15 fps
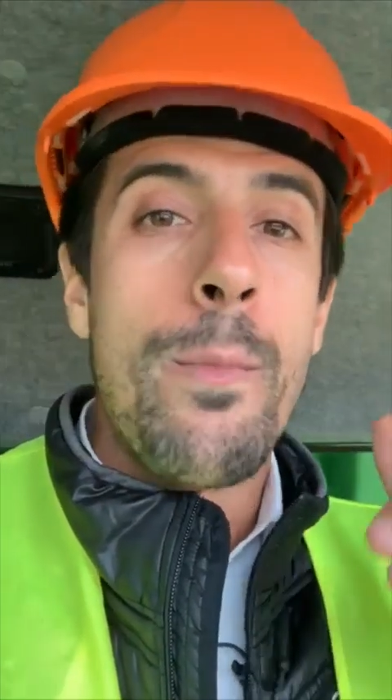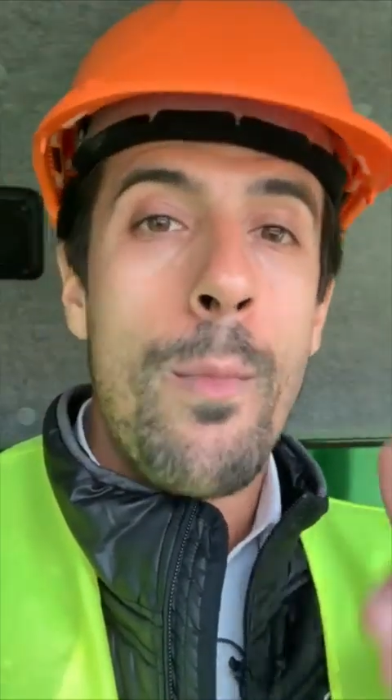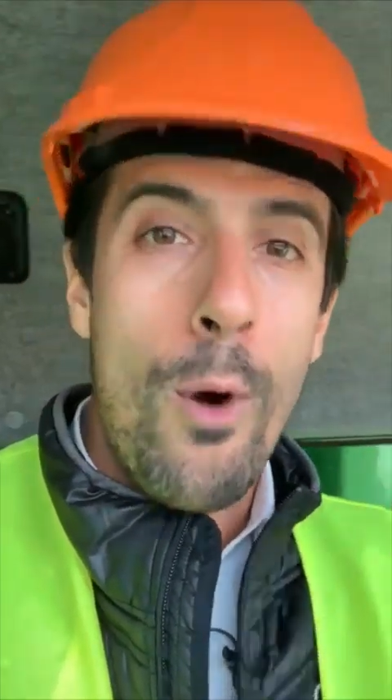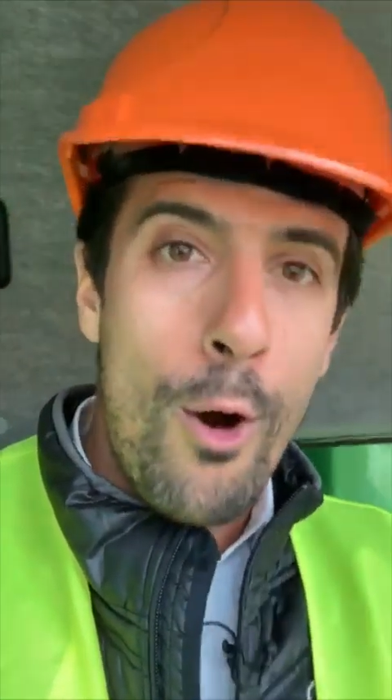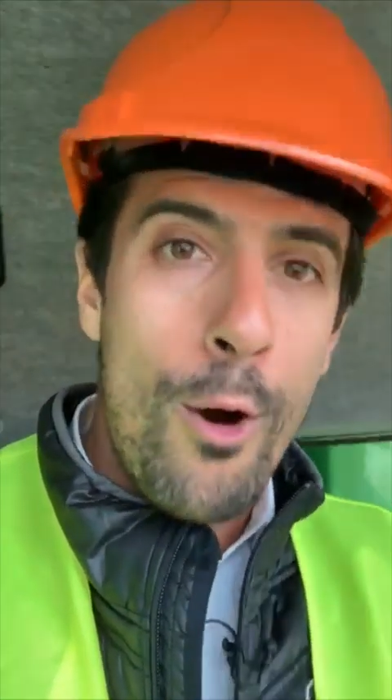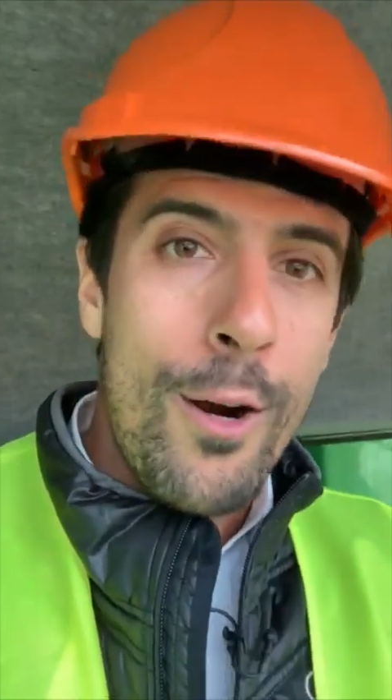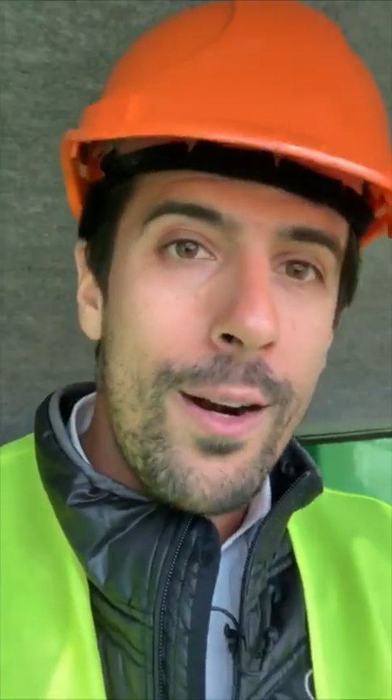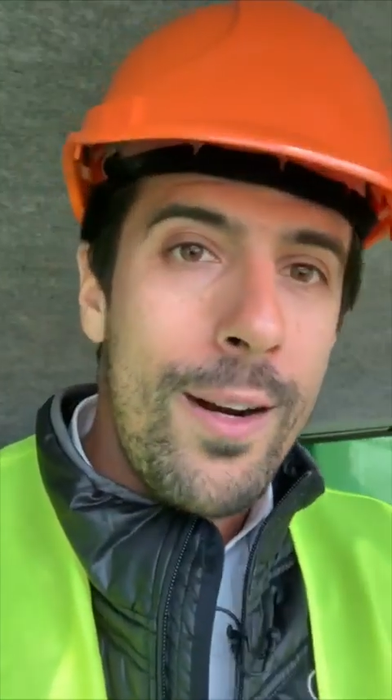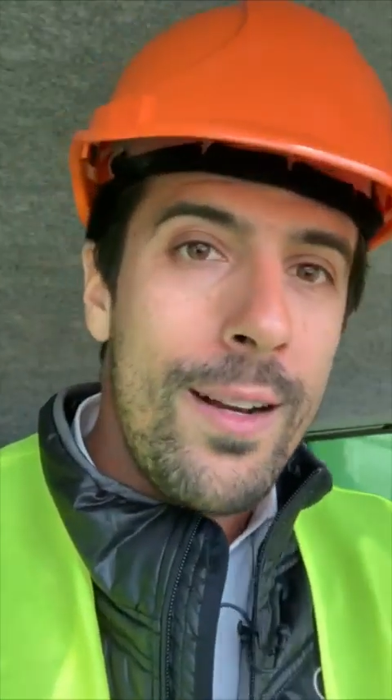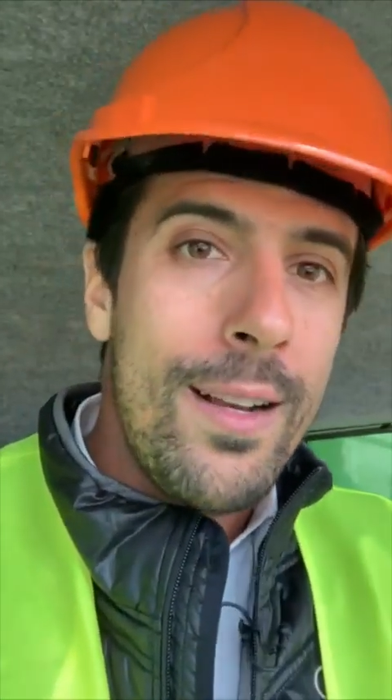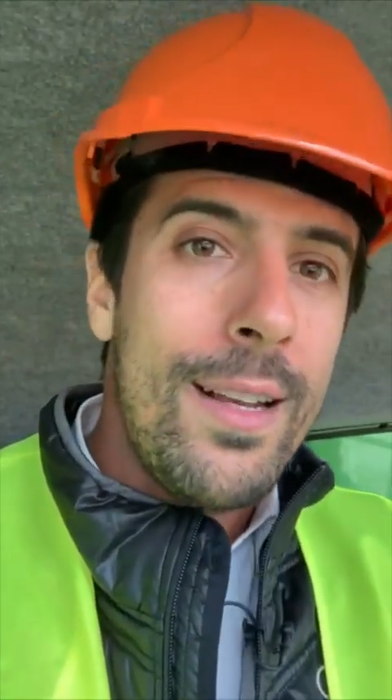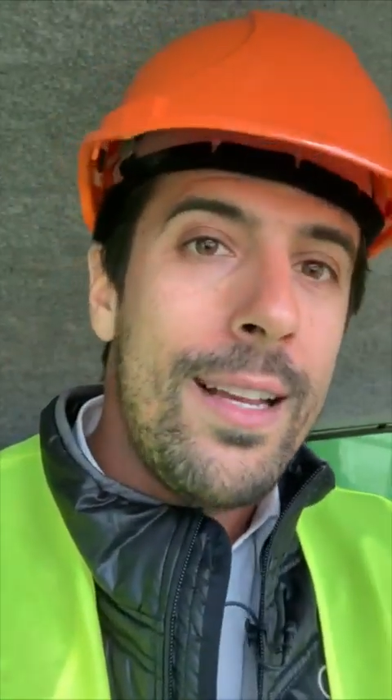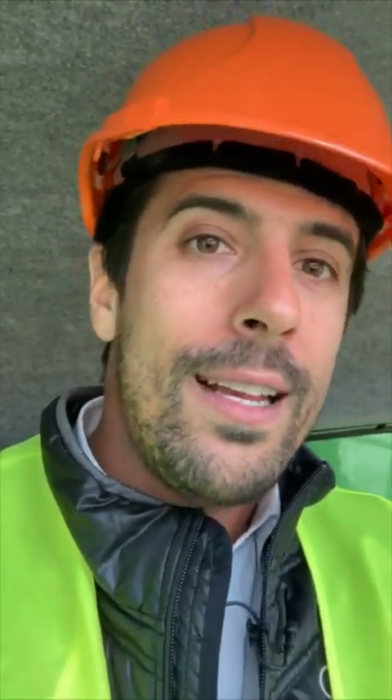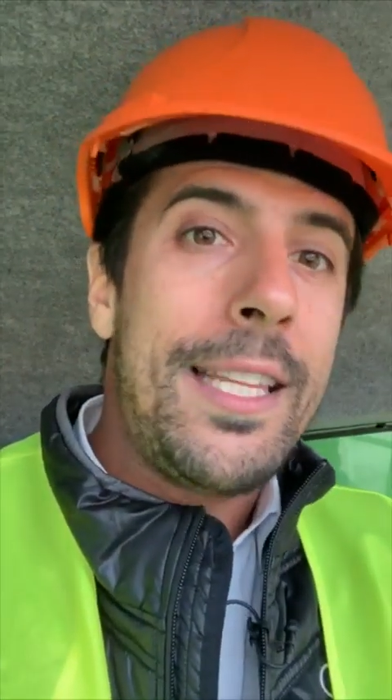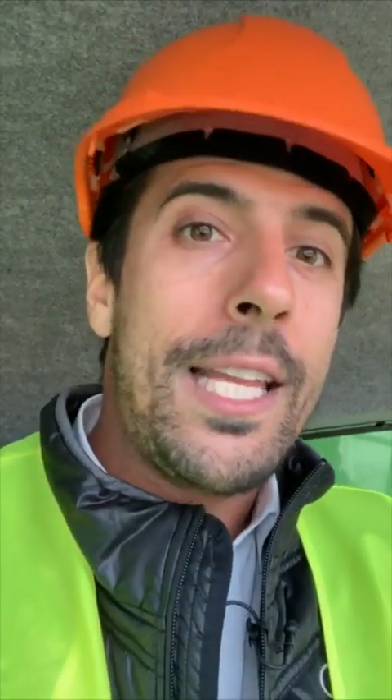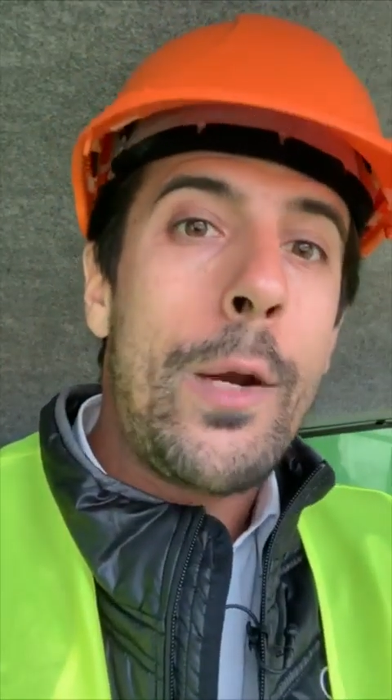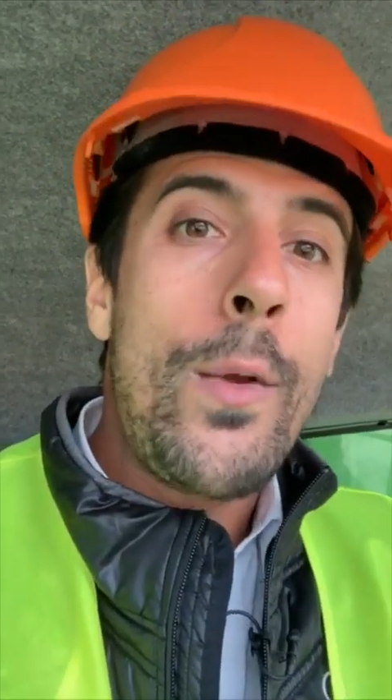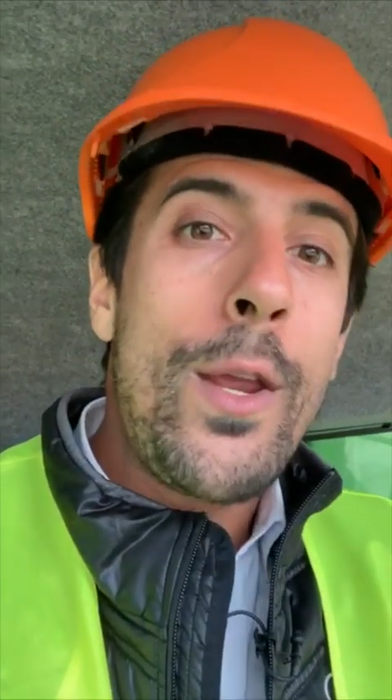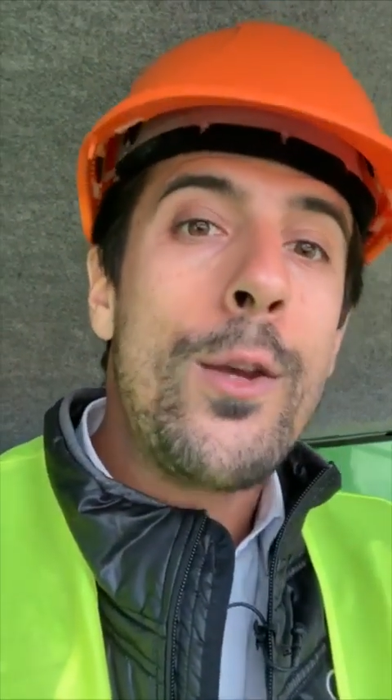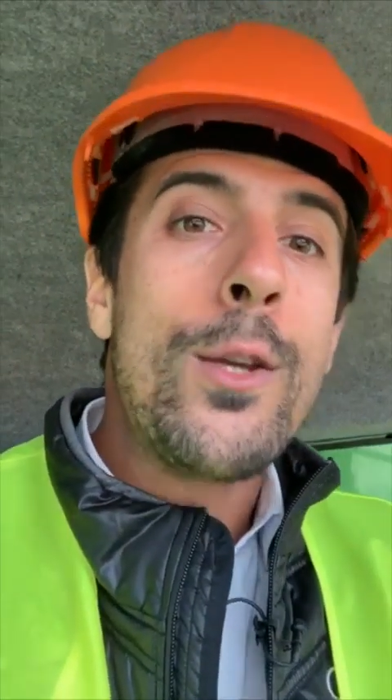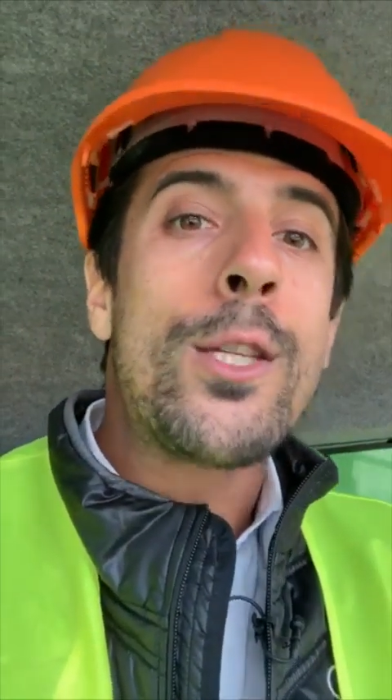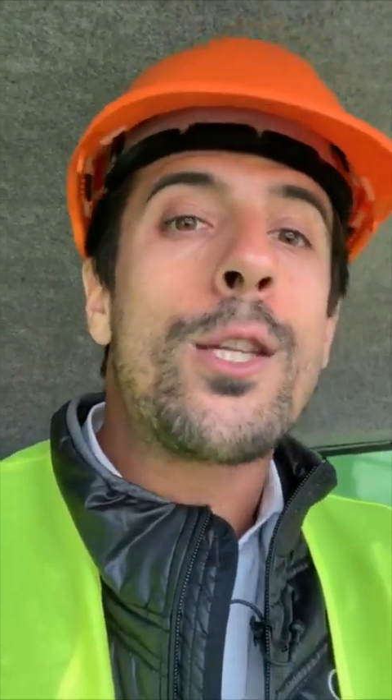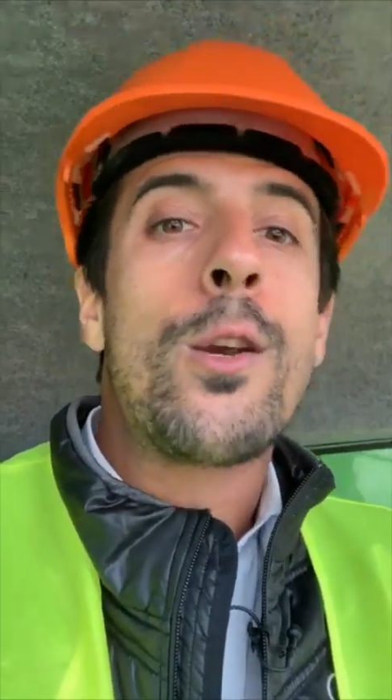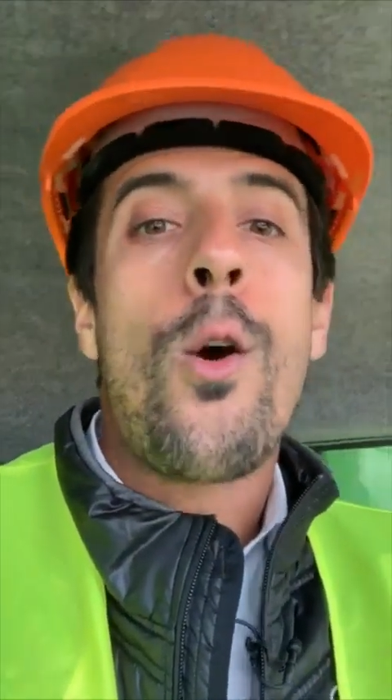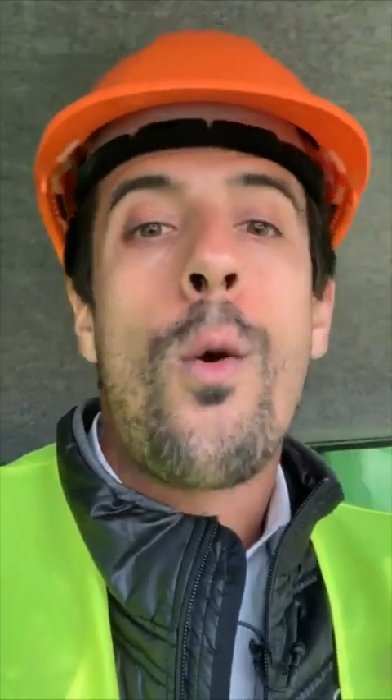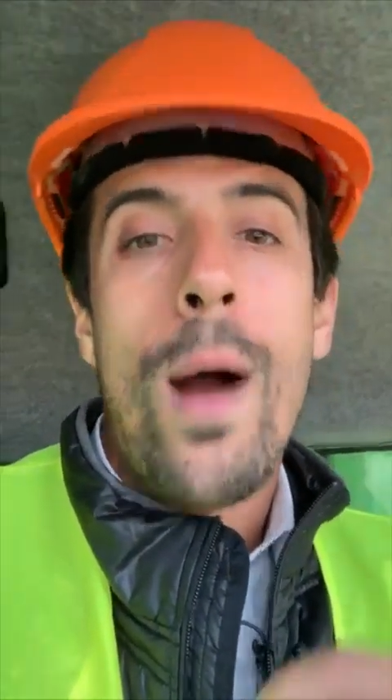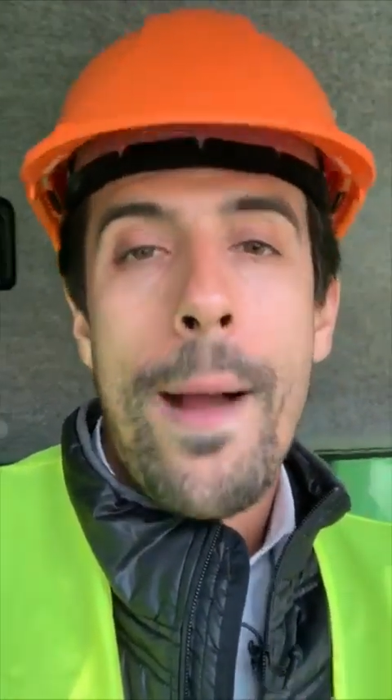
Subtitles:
more than we used to go